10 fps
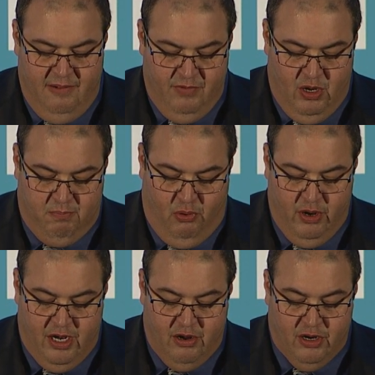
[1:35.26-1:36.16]
you know,
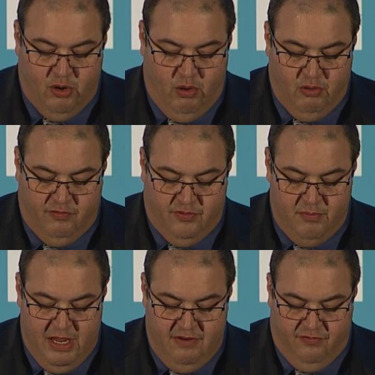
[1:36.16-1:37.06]
pointed out a quote for
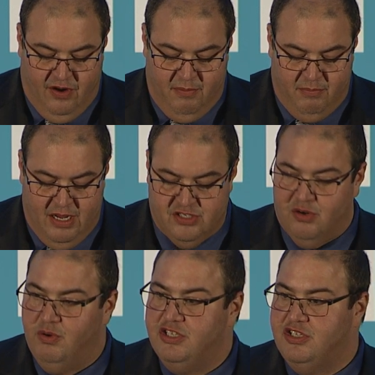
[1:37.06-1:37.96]
me from Sir
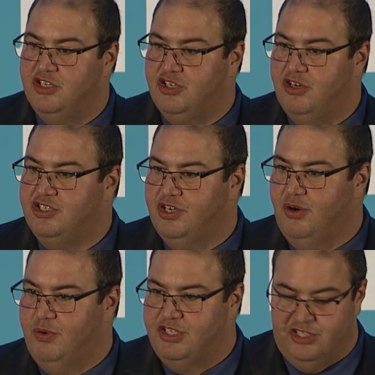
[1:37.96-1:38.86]
Winston
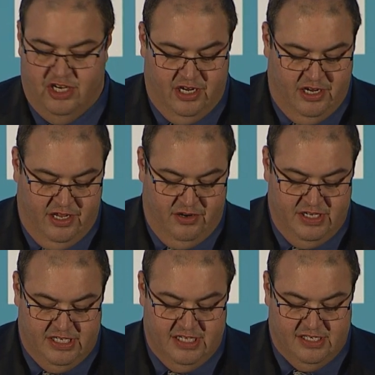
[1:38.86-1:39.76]
Churchill, which, you know, he
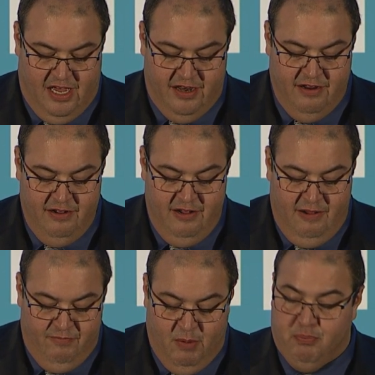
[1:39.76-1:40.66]
said, "Son,
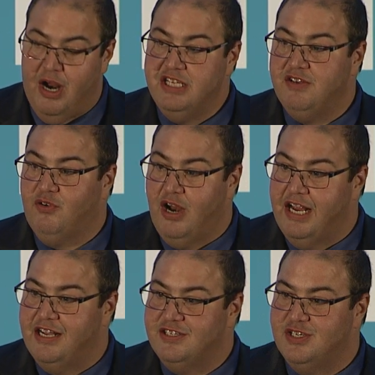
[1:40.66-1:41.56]
the price of
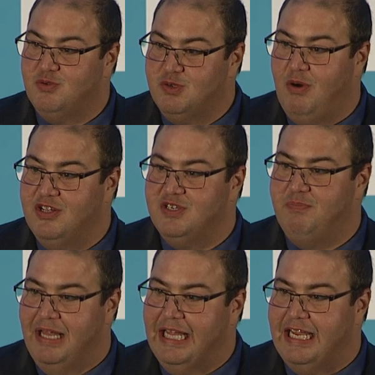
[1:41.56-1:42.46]
greatness is
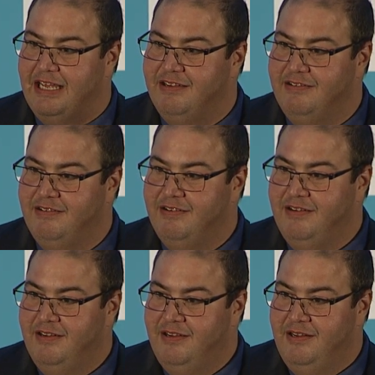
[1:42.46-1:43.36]
responsibility."
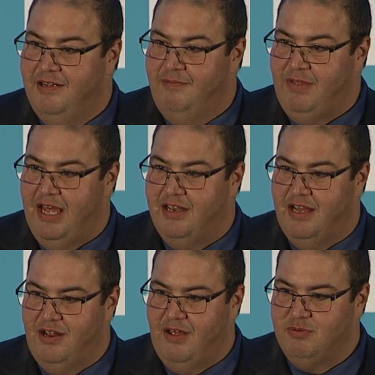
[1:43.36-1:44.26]
And,
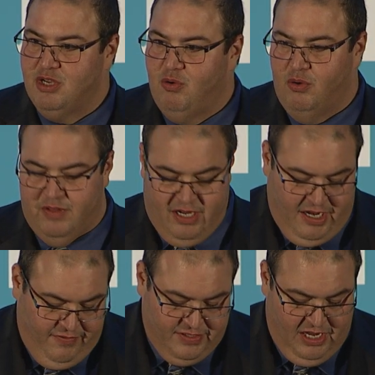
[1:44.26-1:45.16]
you know, that was a quote that
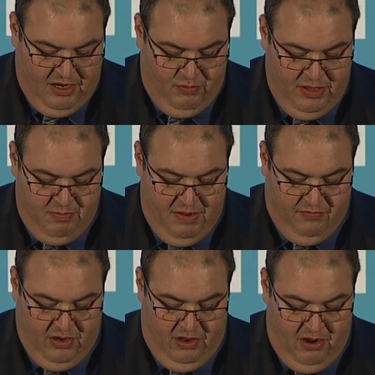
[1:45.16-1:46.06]
kind of has hung with me
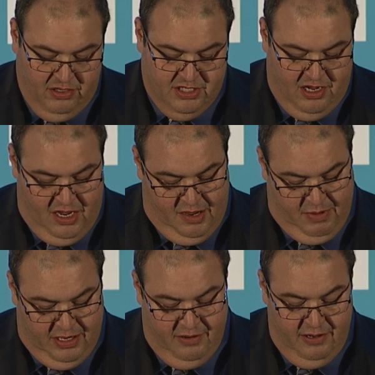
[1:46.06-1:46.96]
for a long time.
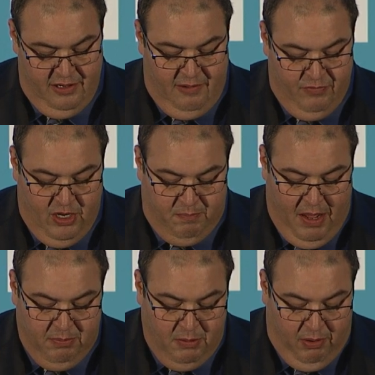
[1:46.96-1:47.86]
And, you know,
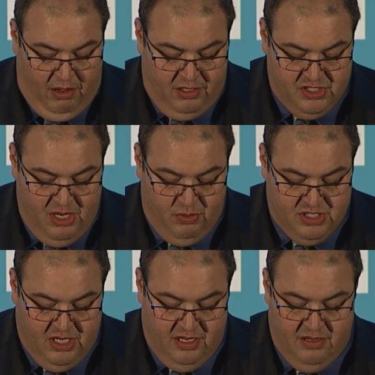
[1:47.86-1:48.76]
public policy
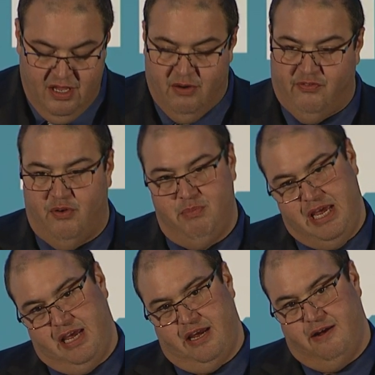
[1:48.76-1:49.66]
was, you know, for
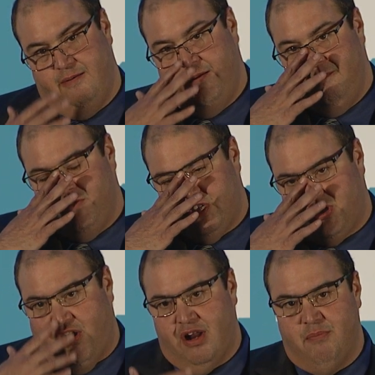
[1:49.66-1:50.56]
me,
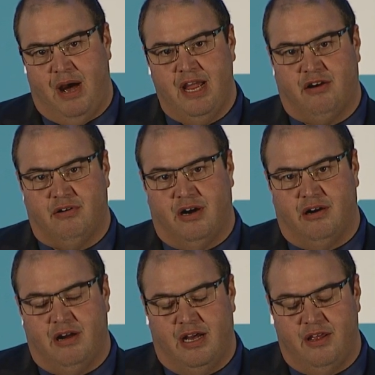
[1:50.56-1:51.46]
starting my
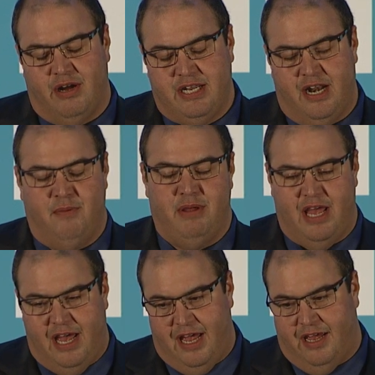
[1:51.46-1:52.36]
career, you know, I did an
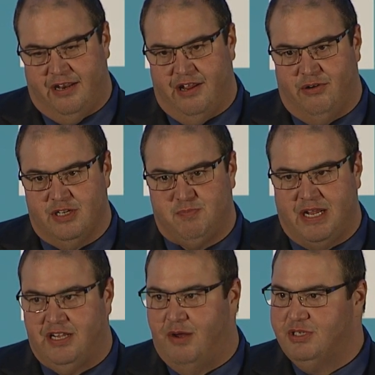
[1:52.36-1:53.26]
MBA and, you know,
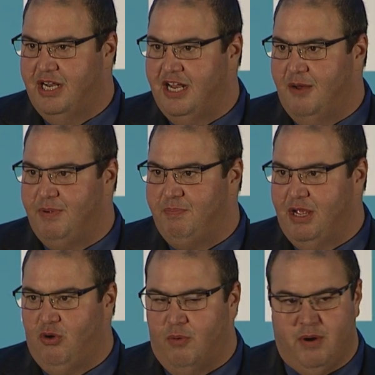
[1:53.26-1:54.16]
expected I was going to end up in
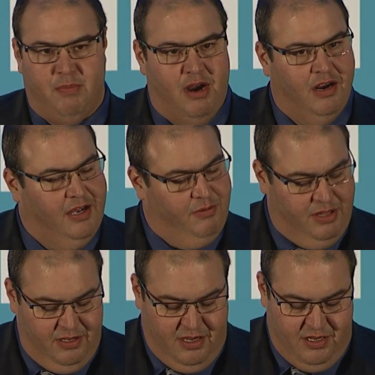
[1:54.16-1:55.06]
big corporate America with
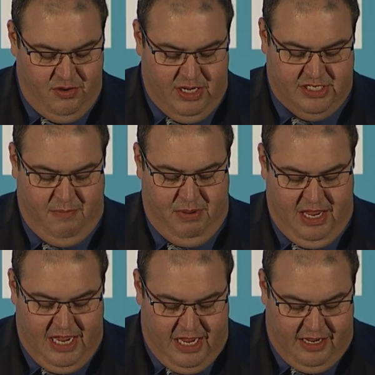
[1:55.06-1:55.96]
a U.S.
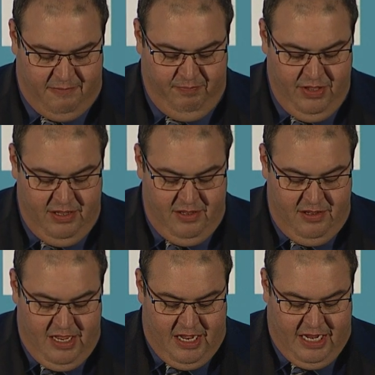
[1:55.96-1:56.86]
MBA.
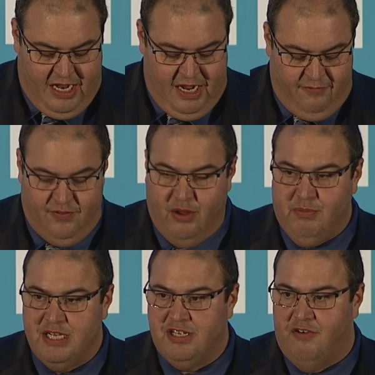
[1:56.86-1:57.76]
And I kind of felt
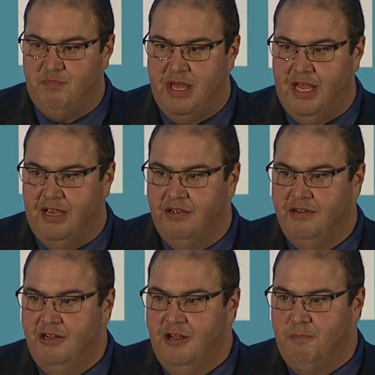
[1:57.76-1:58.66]
myself being
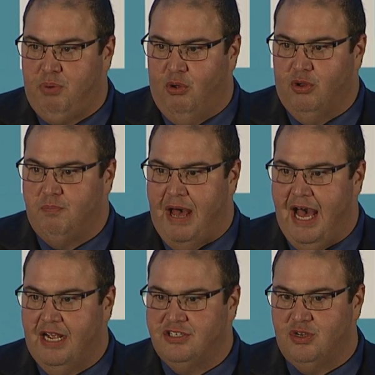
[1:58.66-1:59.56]
pulled
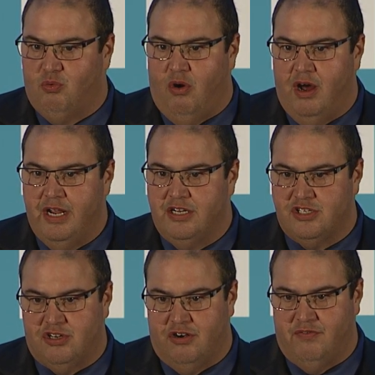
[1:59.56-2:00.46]
back to wanting to
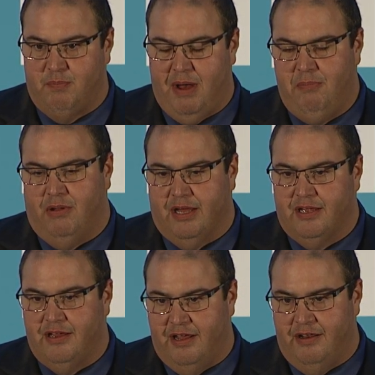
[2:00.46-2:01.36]
serve the public.
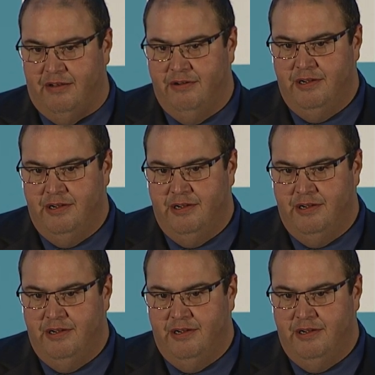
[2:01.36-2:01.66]
And